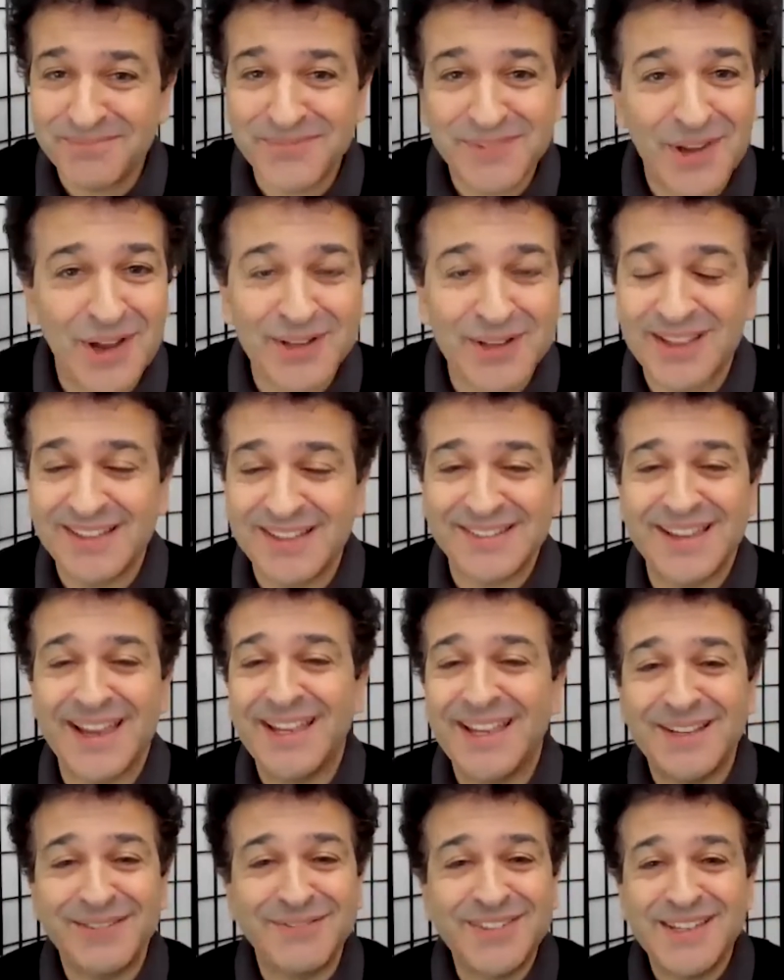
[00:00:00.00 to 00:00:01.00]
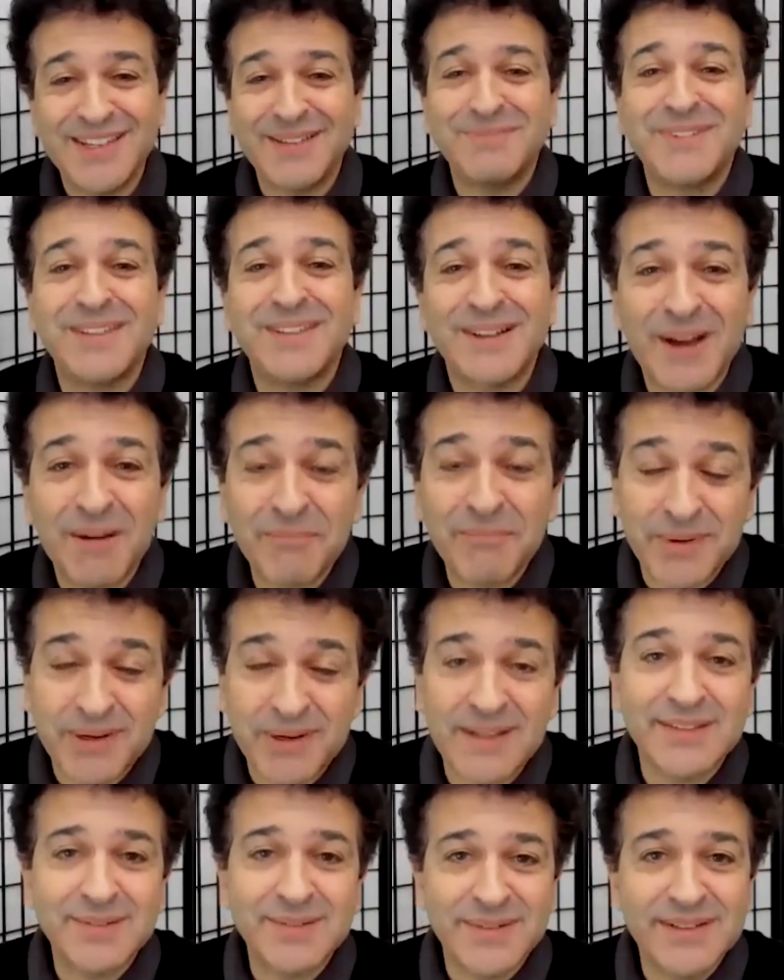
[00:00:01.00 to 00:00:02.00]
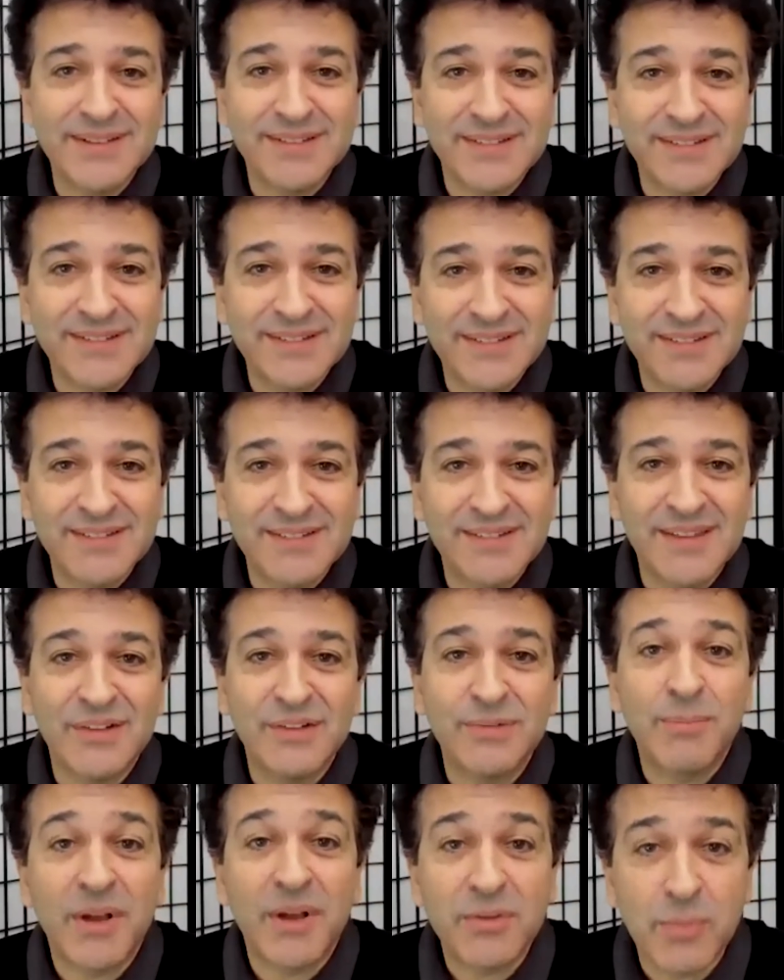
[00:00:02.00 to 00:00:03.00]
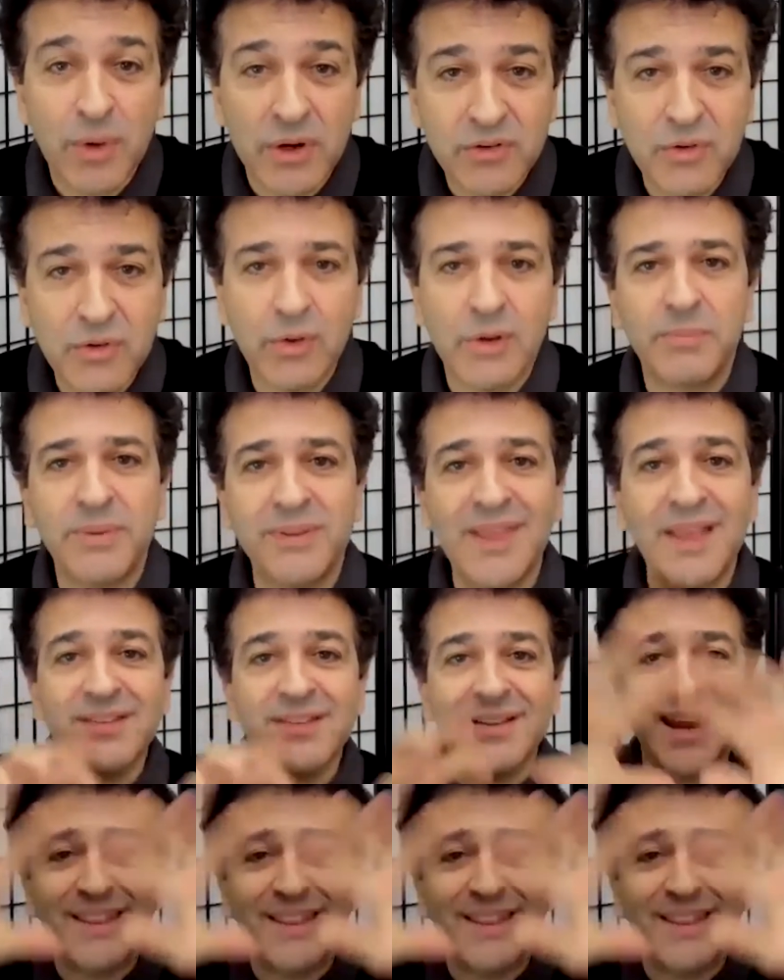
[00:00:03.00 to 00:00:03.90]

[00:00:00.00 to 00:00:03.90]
talk to executive teams and companies, there's much more to it, but that's kind